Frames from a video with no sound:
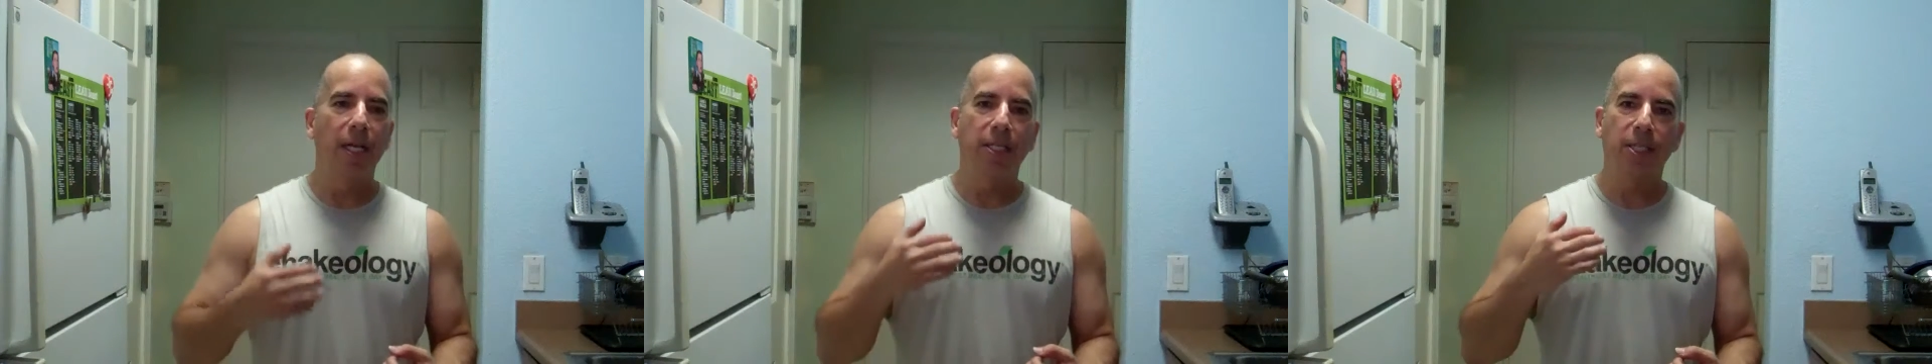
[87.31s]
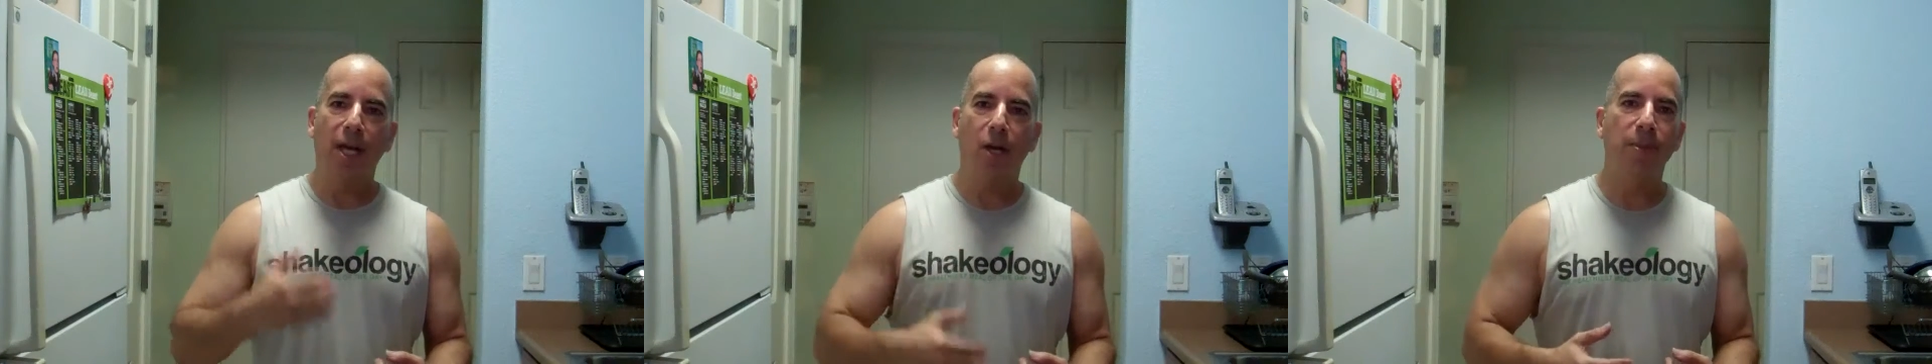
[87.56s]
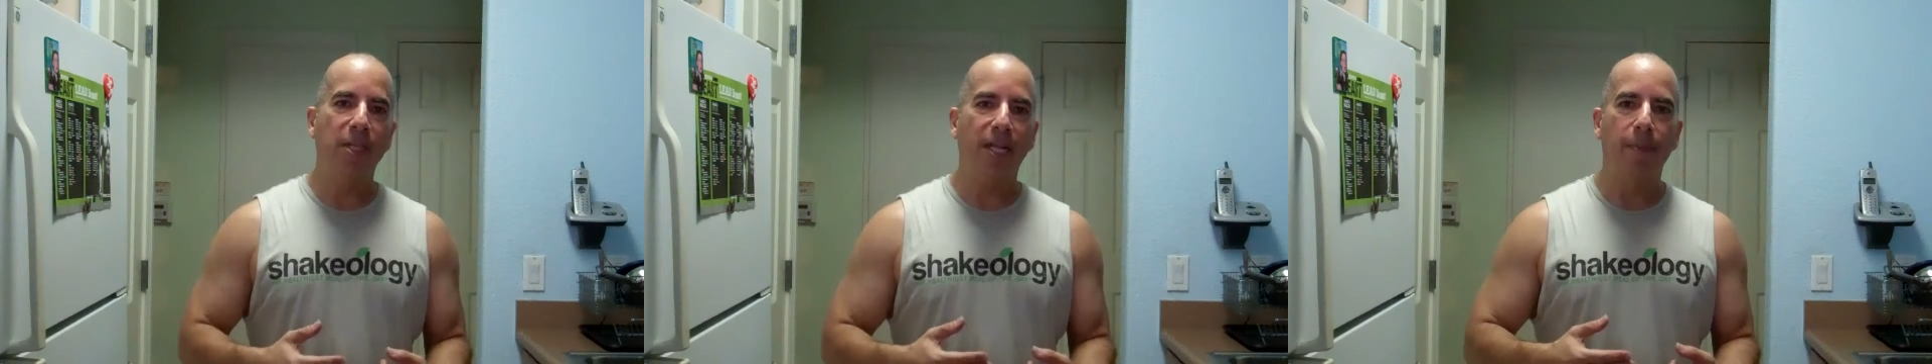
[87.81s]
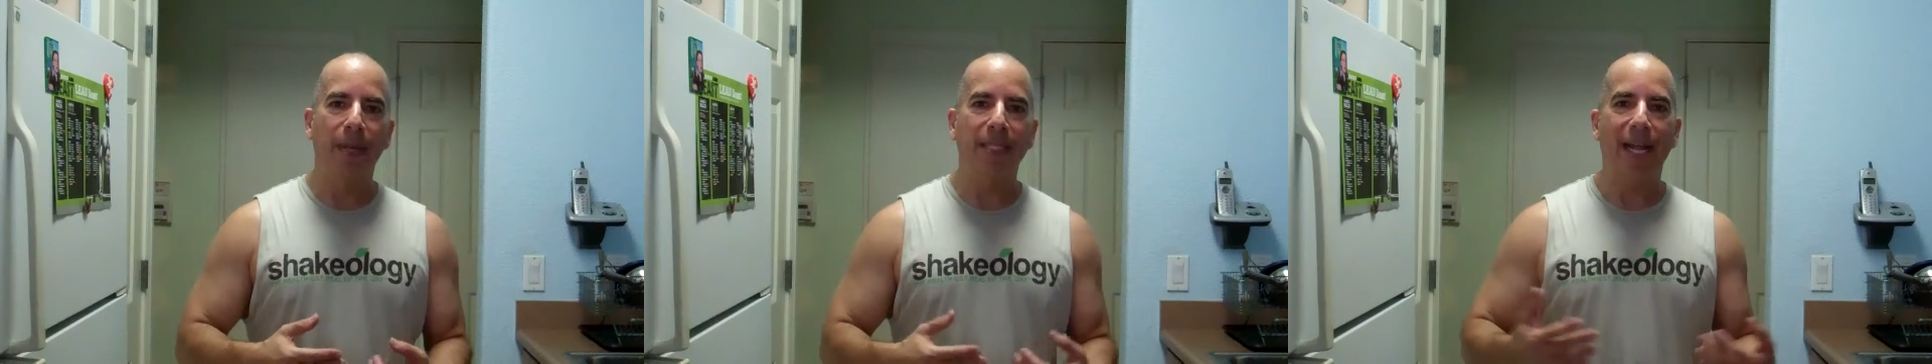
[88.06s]
Scott Herman's got
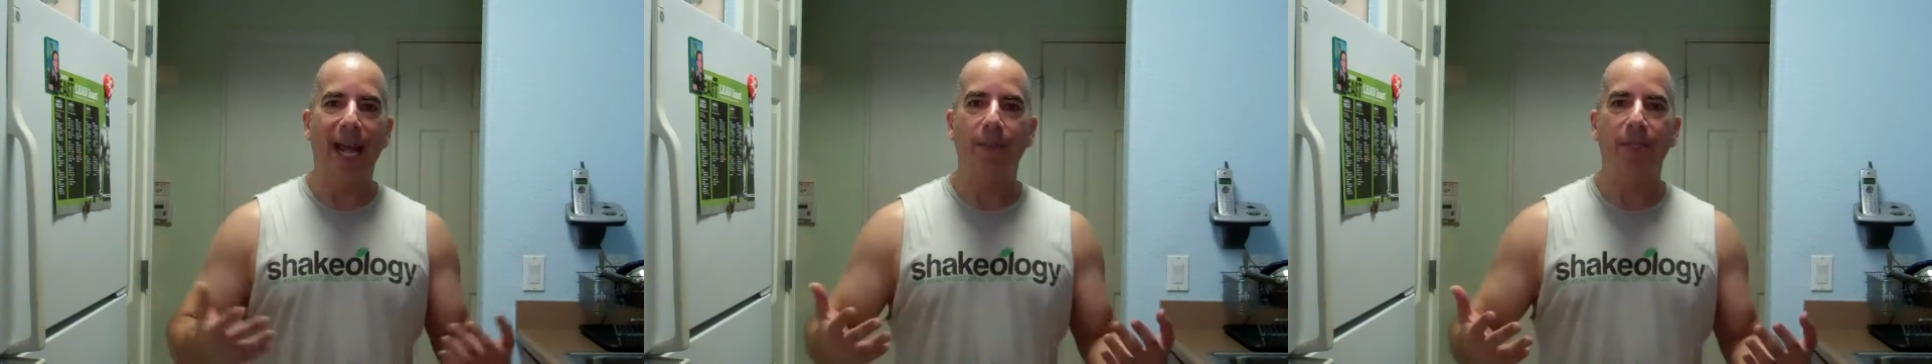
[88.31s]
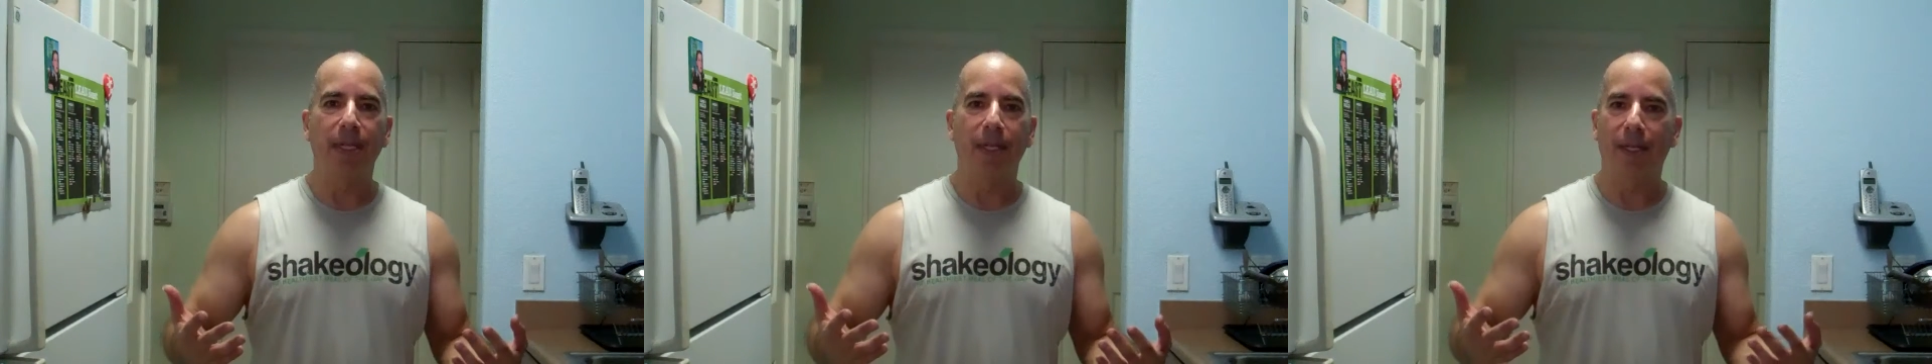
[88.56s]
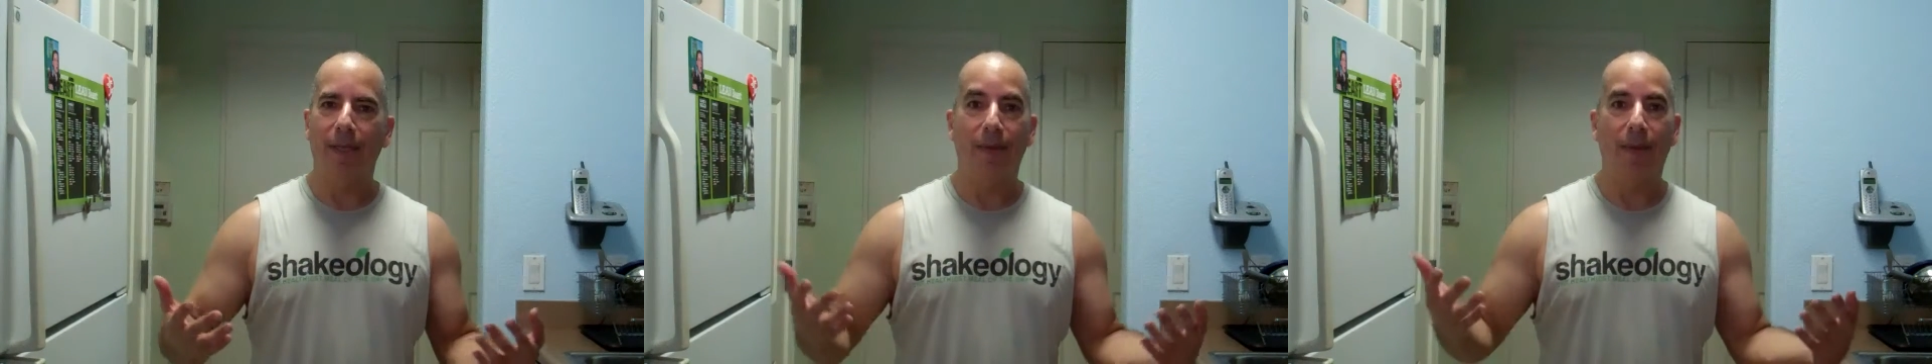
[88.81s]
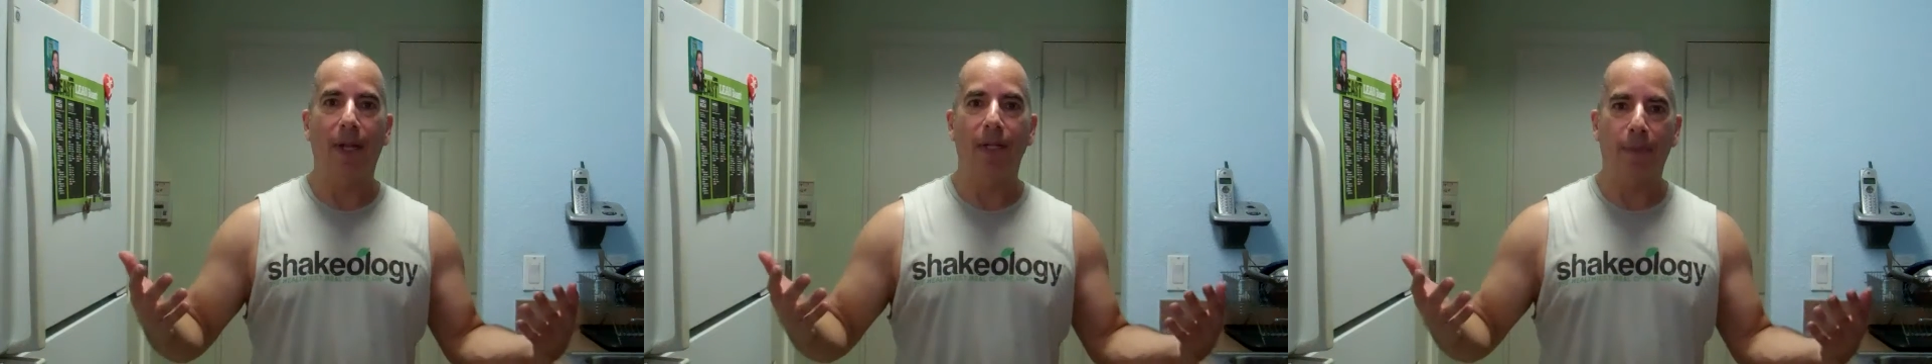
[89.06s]
the best abs in, in,
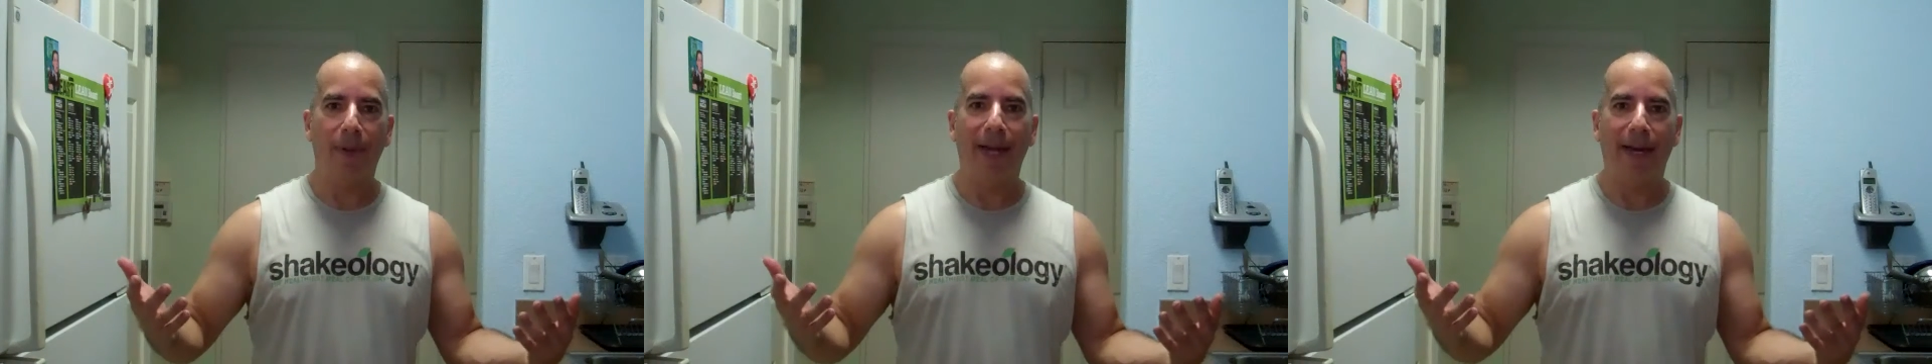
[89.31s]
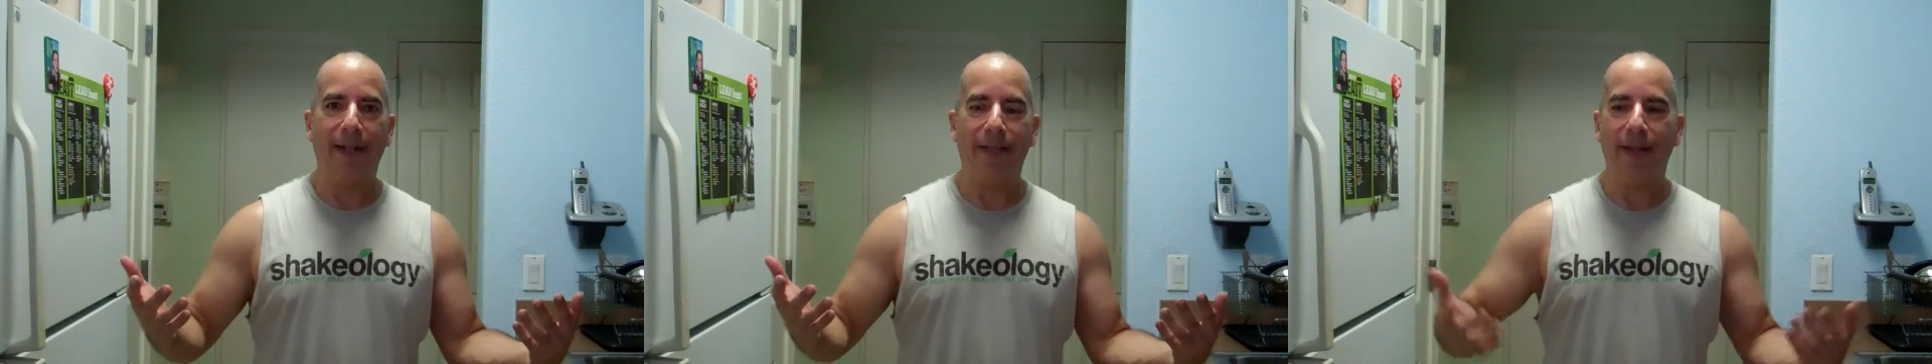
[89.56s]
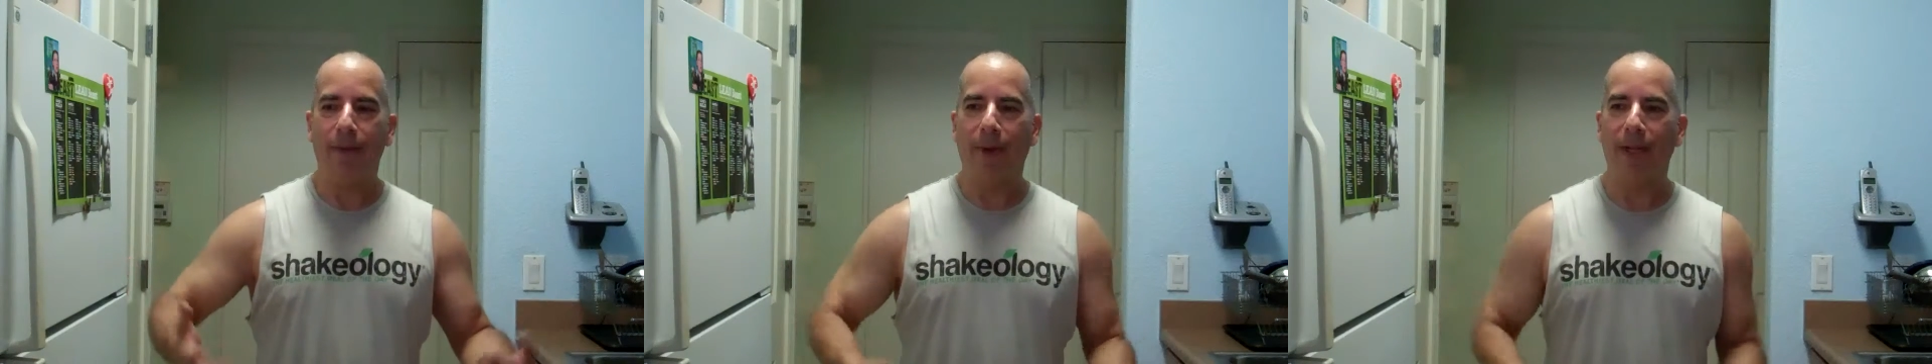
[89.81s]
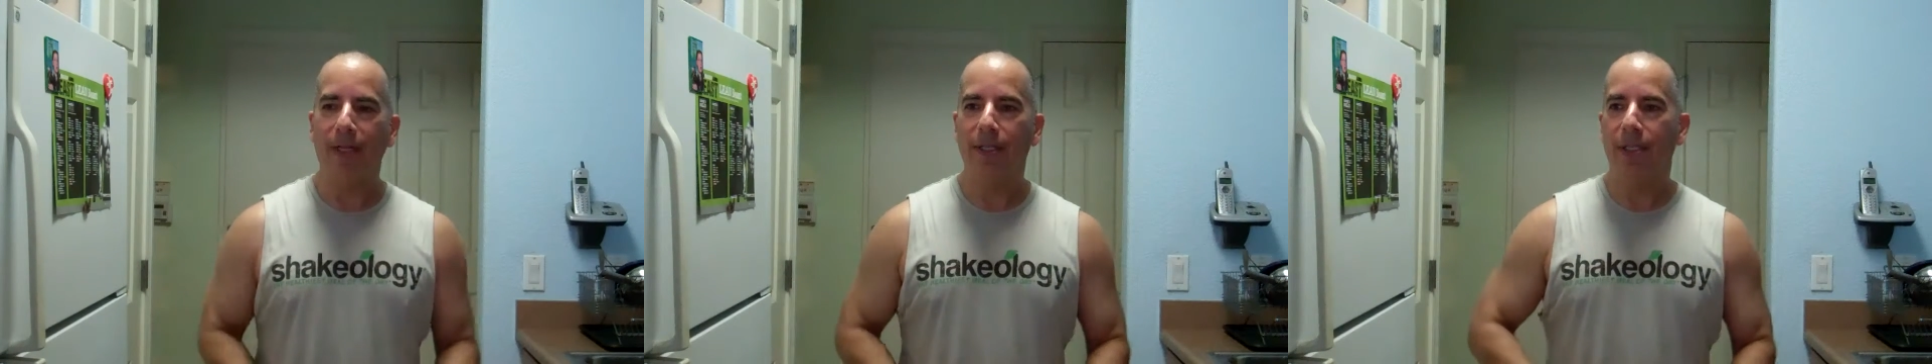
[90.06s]
on the planet, I think, right?